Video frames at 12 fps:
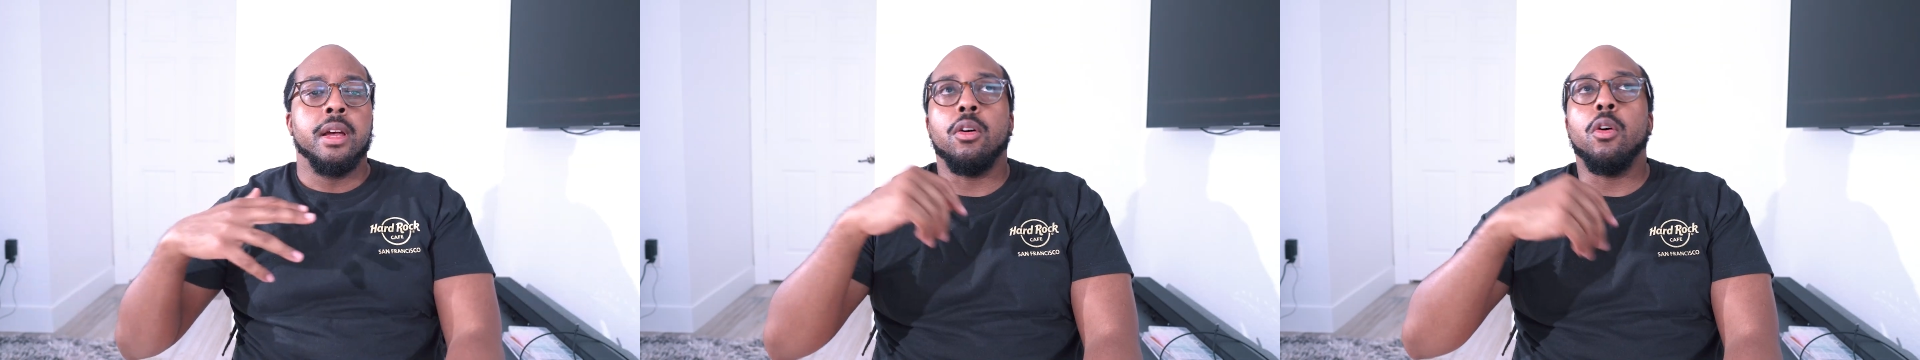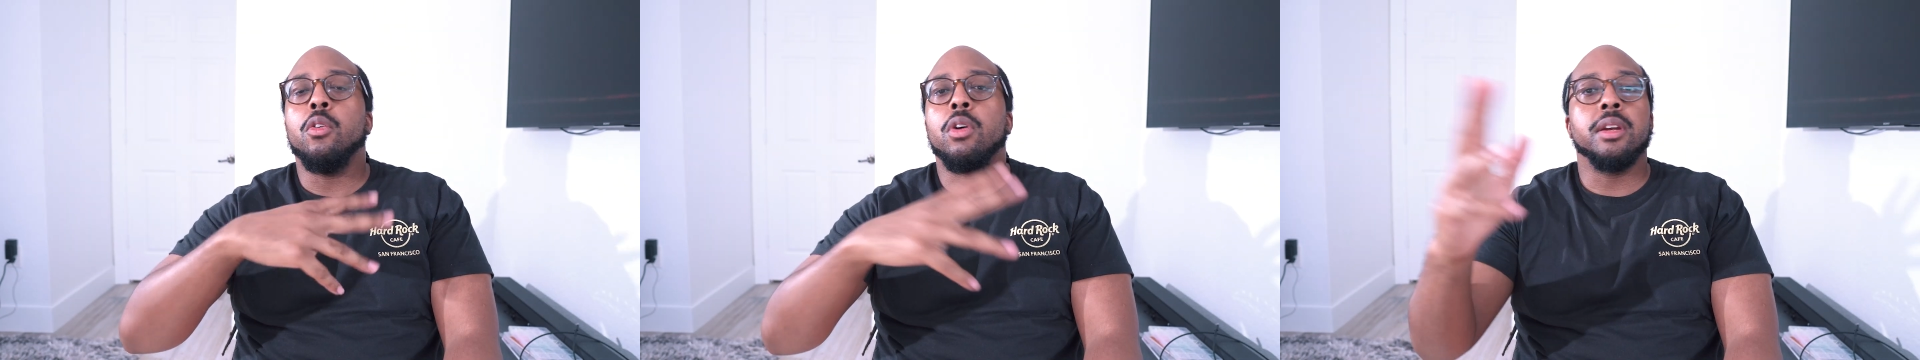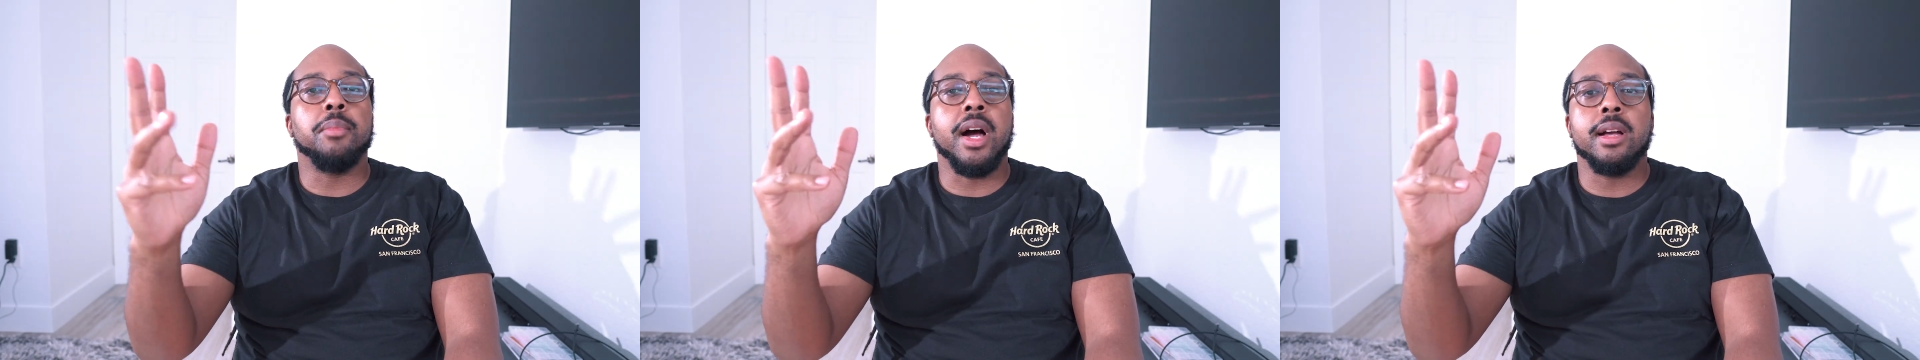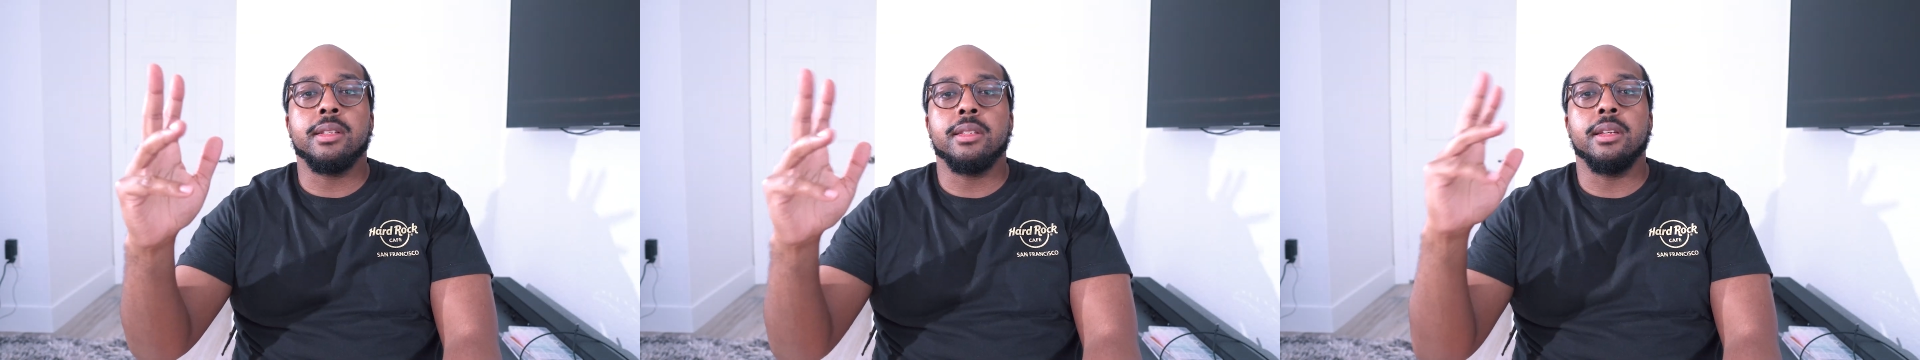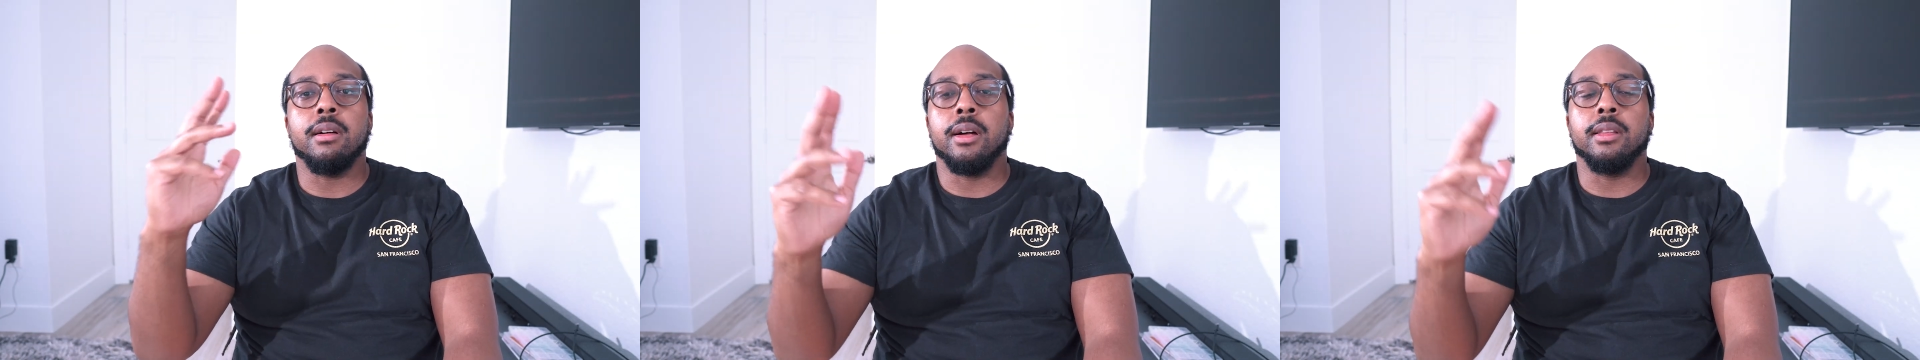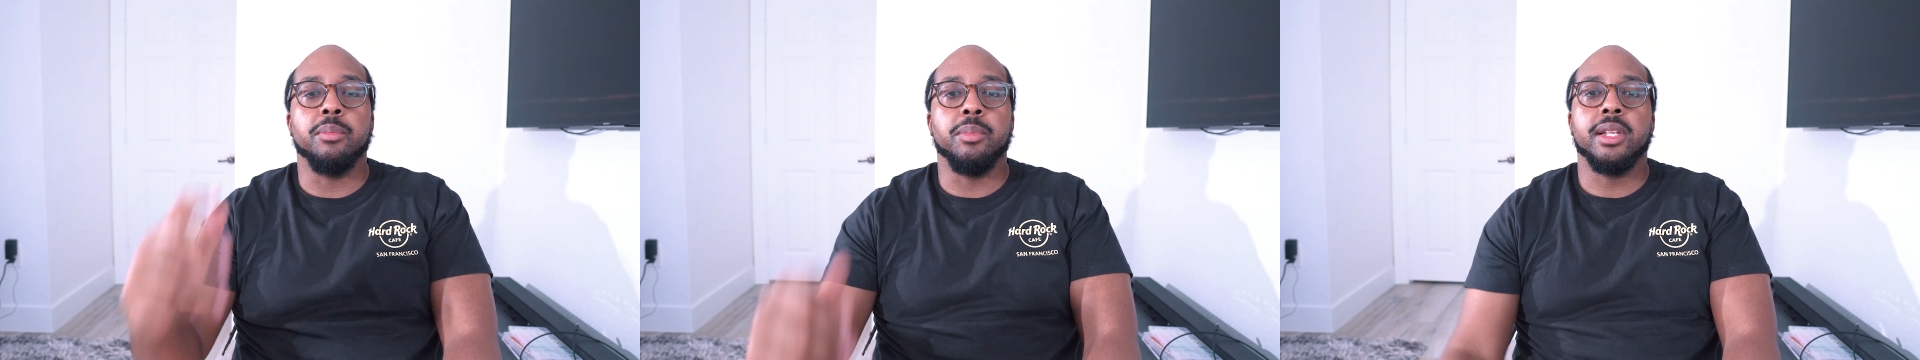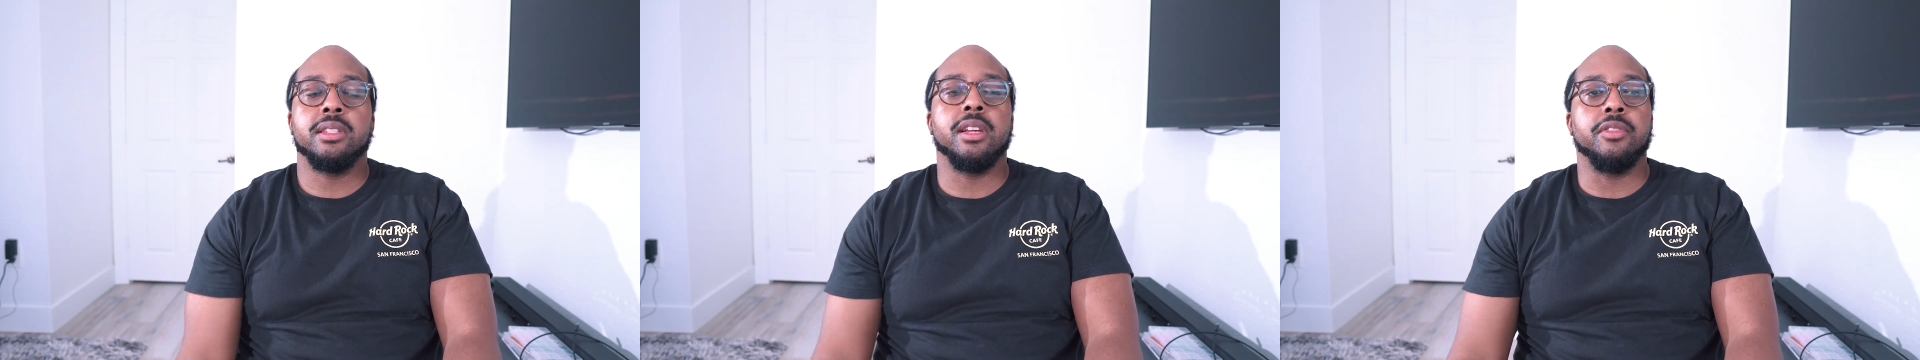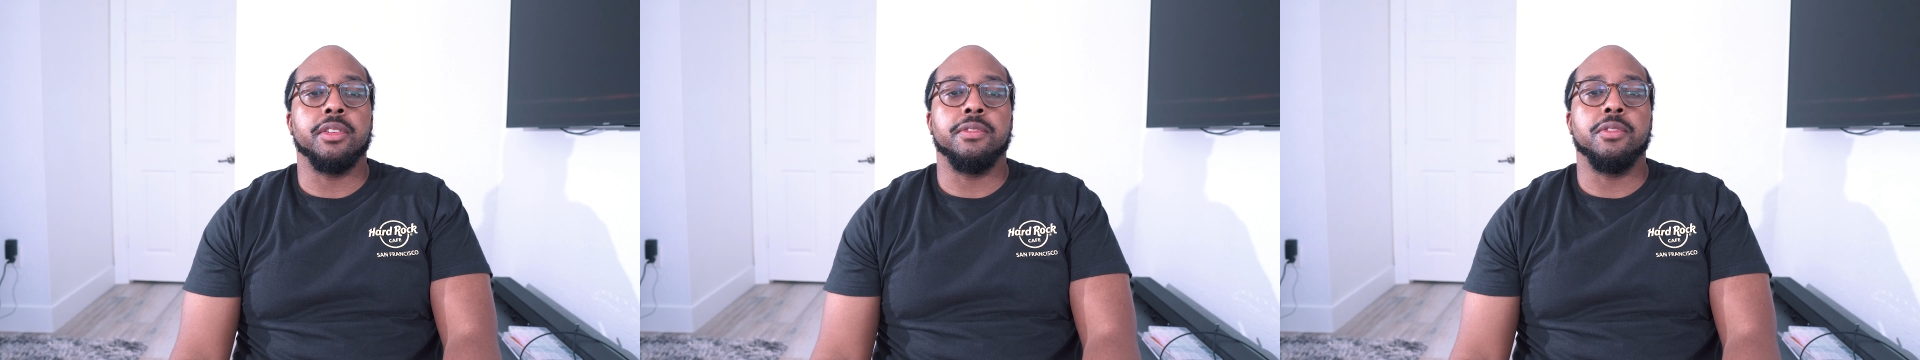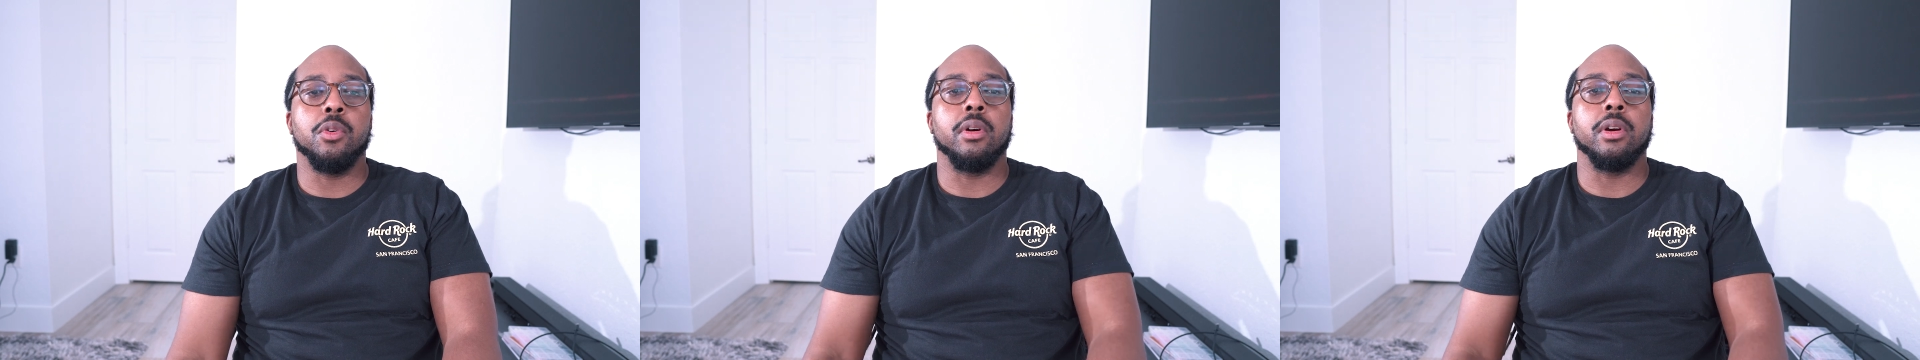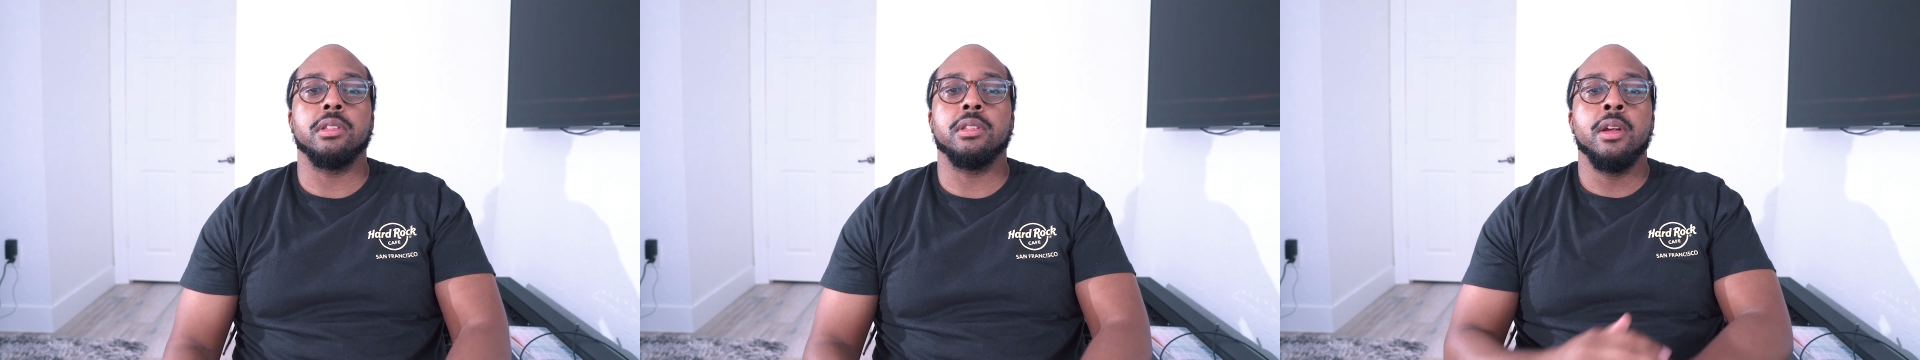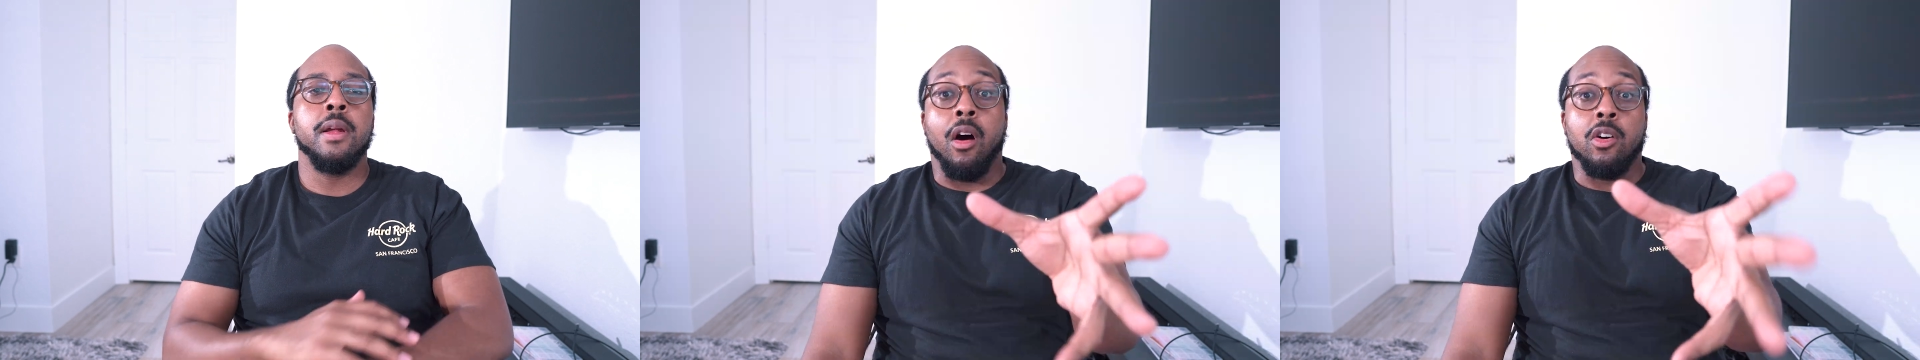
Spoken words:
Whole unboxing on the military 4s.